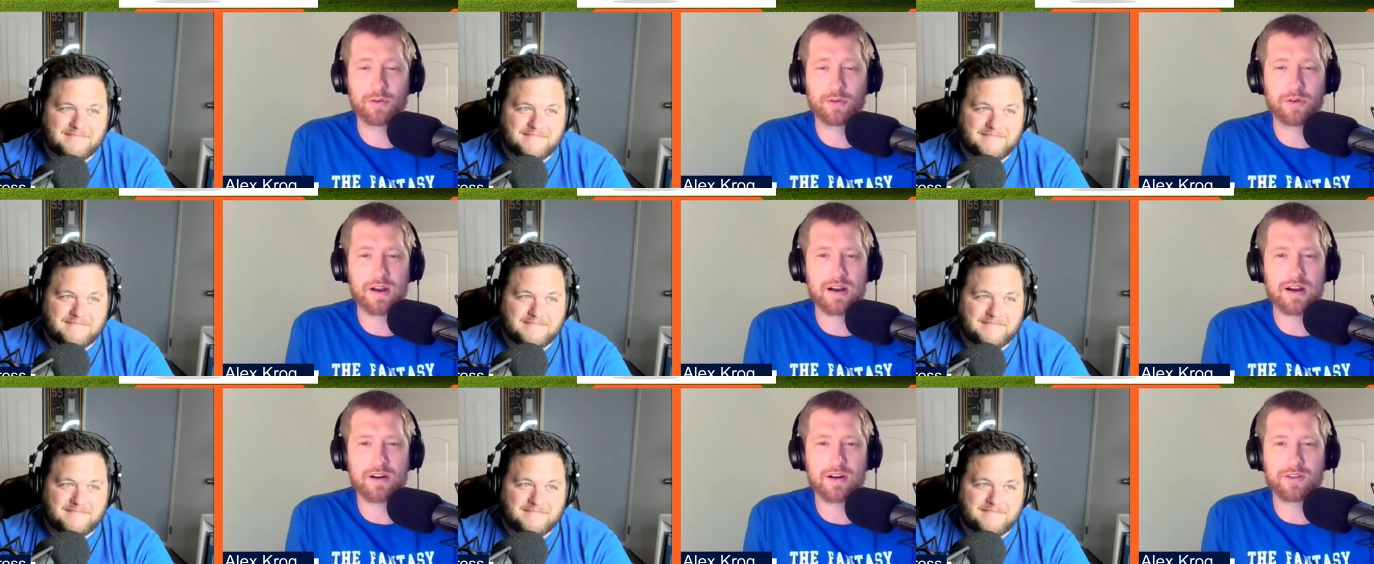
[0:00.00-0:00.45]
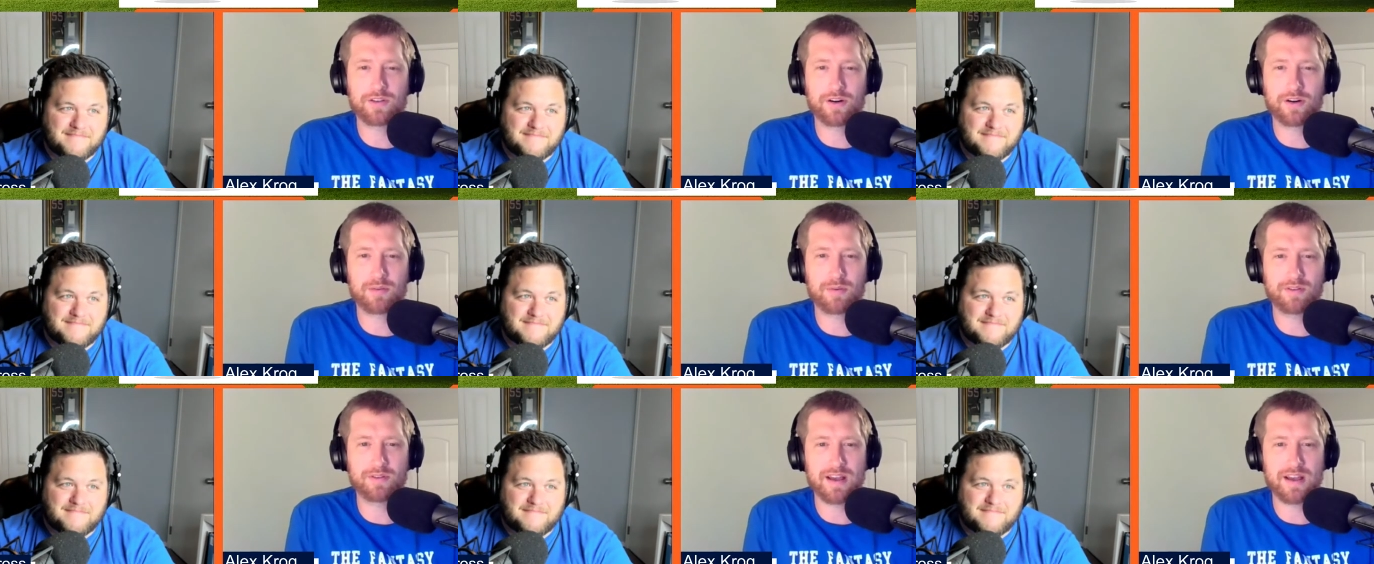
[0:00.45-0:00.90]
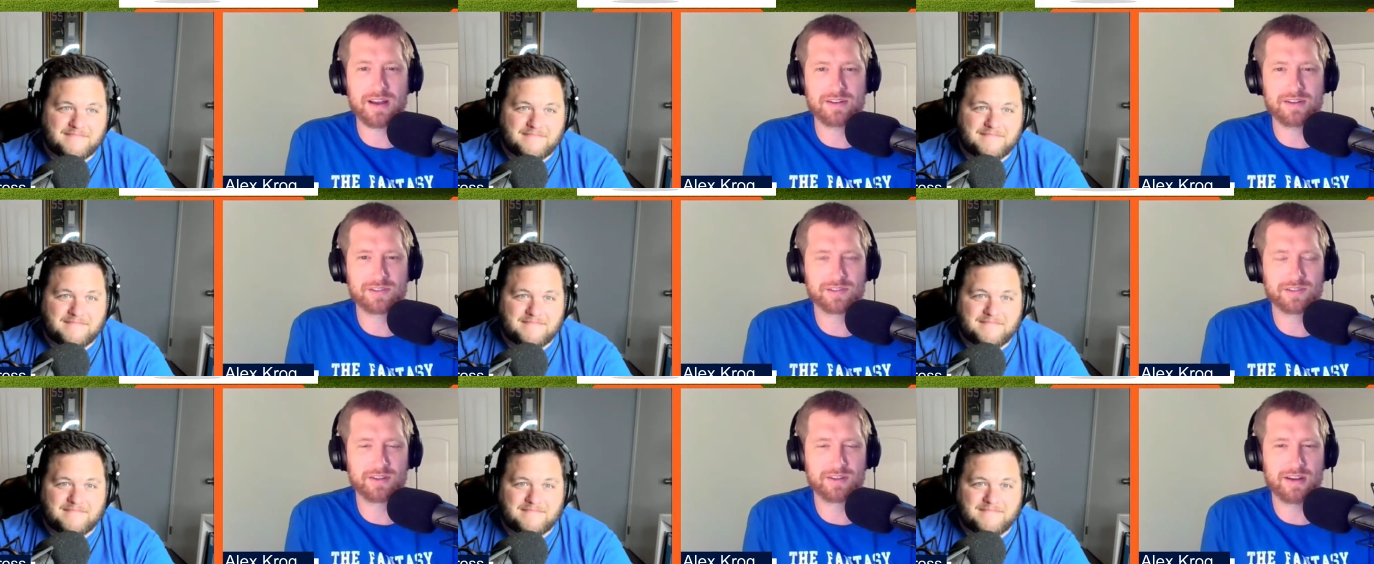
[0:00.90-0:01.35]
Speaker 1: the Raiders are
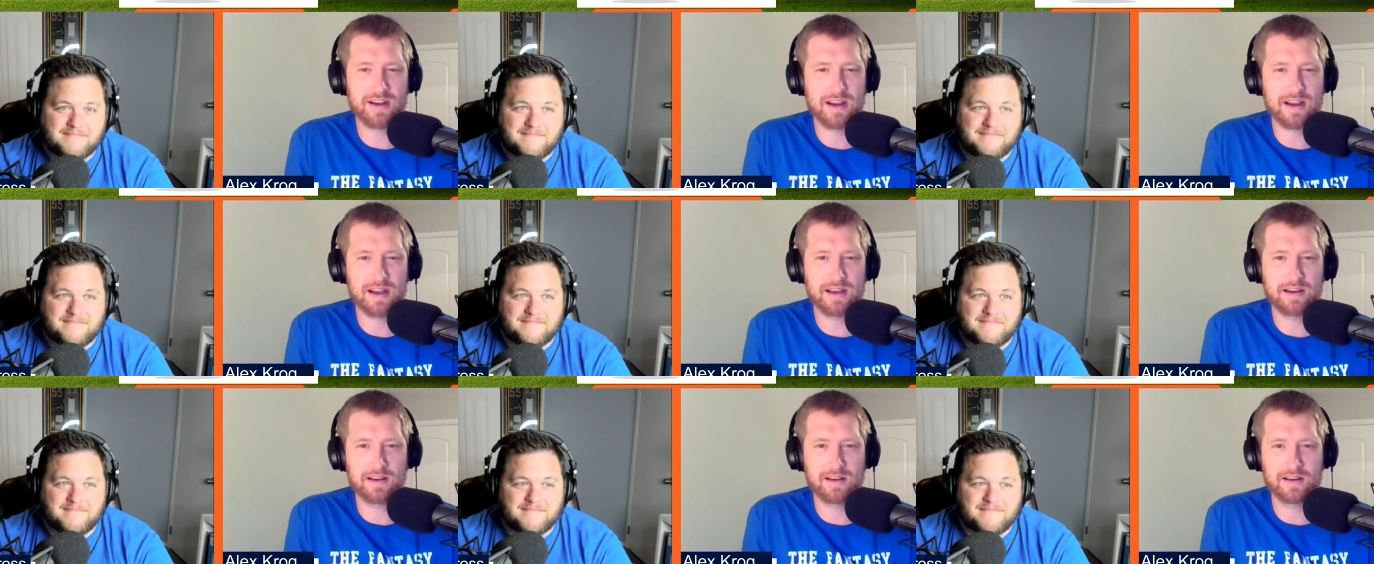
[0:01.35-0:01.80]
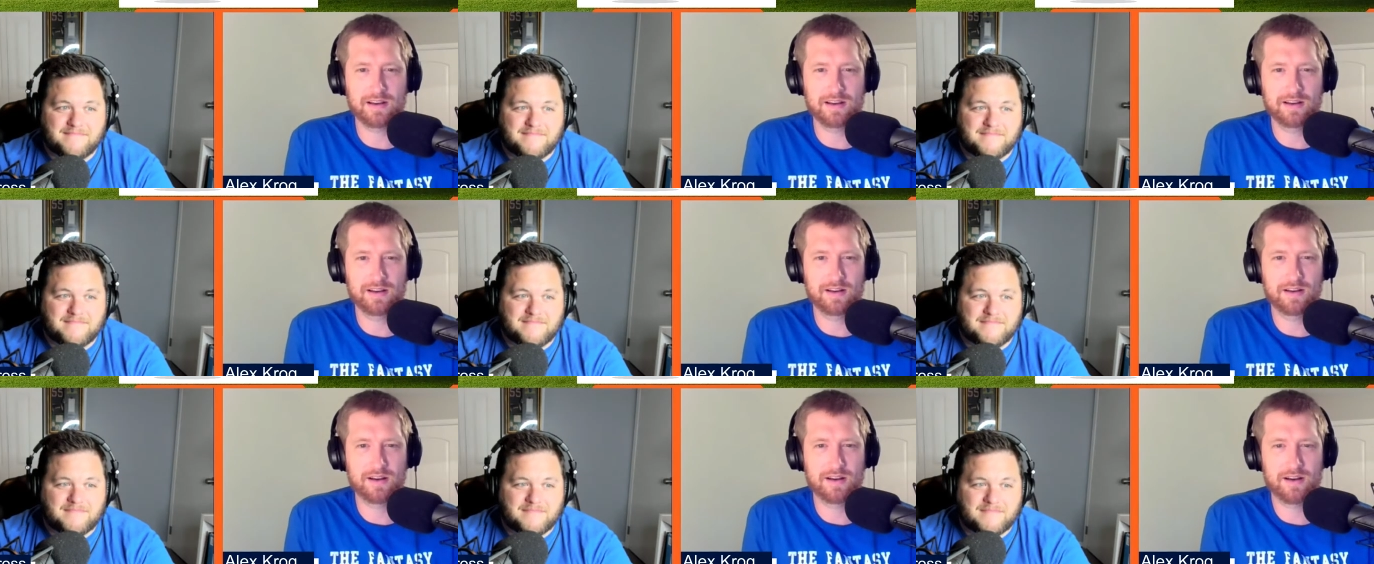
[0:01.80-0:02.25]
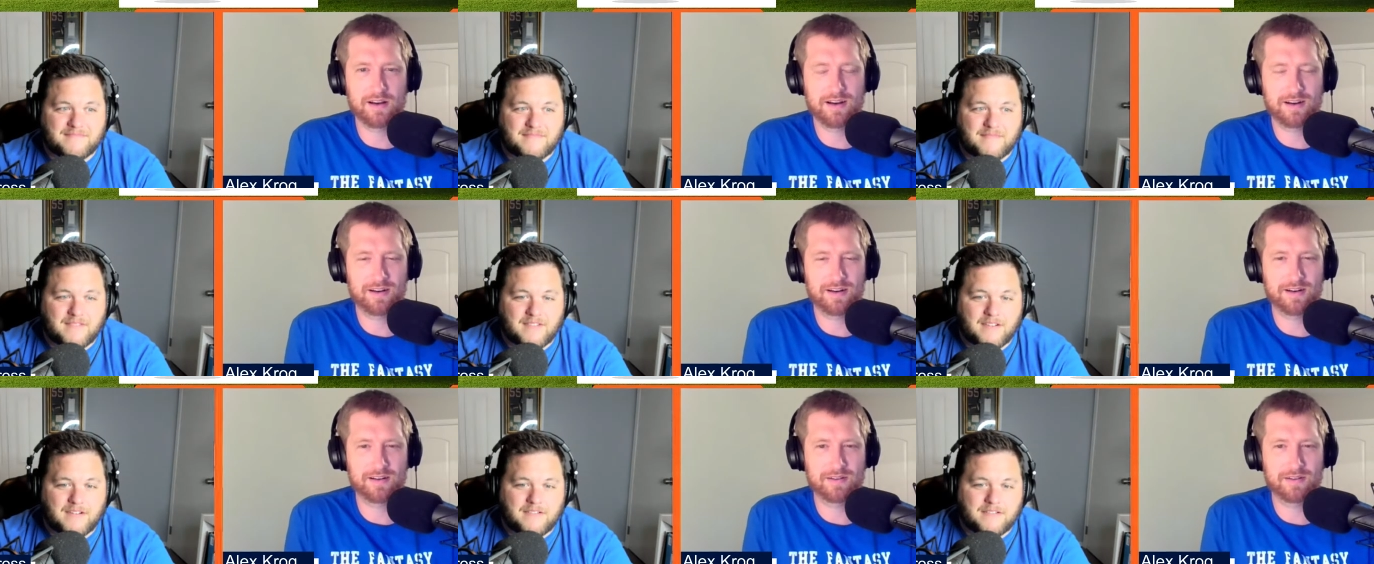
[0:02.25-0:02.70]
potentially
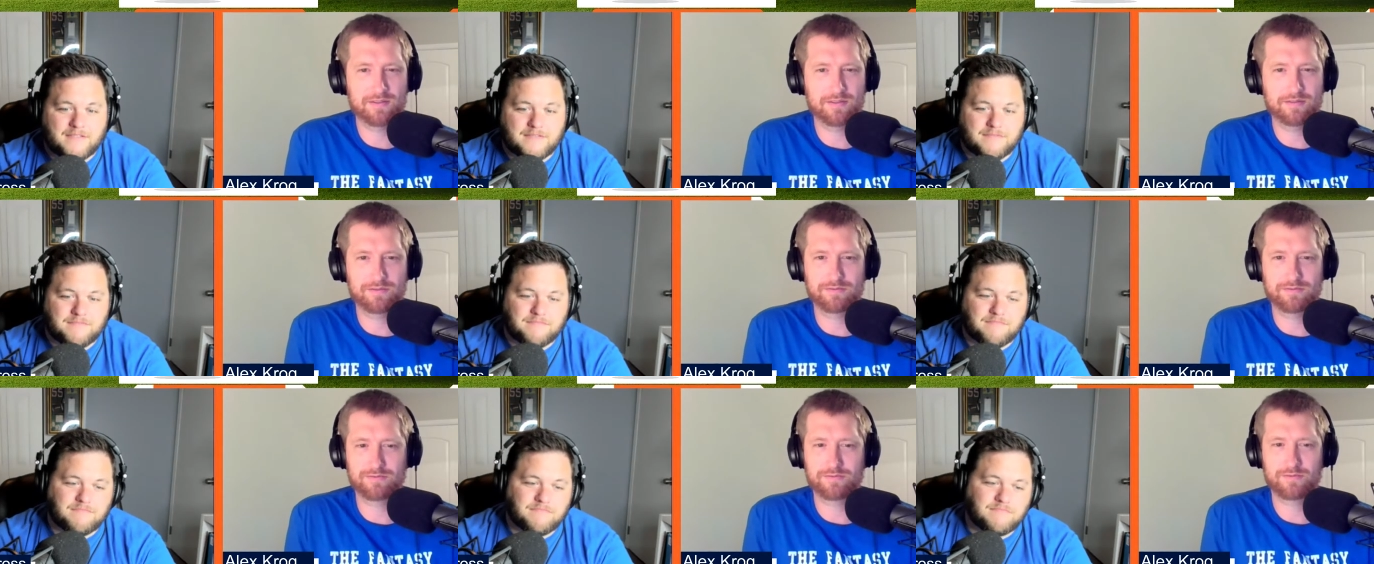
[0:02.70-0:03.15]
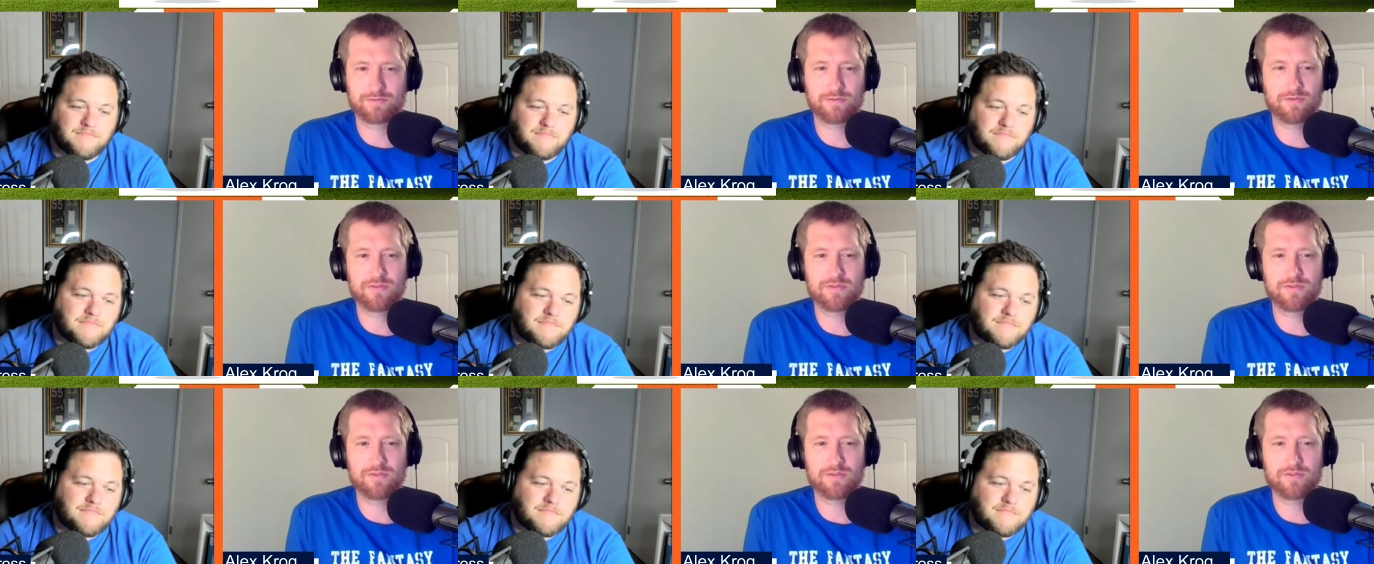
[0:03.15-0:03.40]
a, a